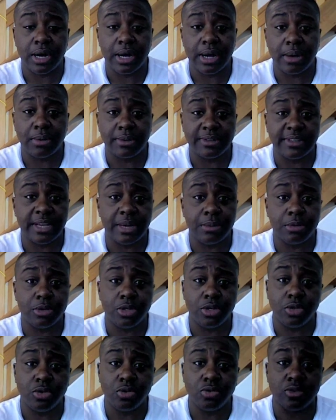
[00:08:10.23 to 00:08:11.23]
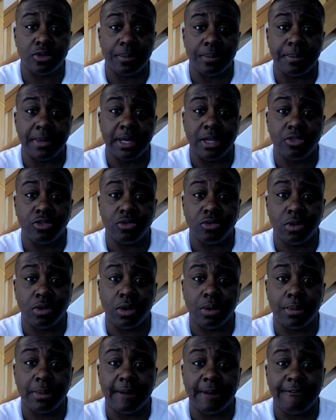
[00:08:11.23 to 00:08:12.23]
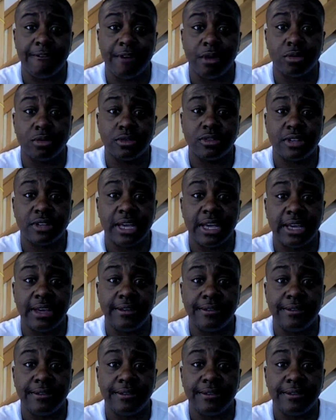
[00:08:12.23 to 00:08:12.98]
I was able to use the men's room. I felt safe.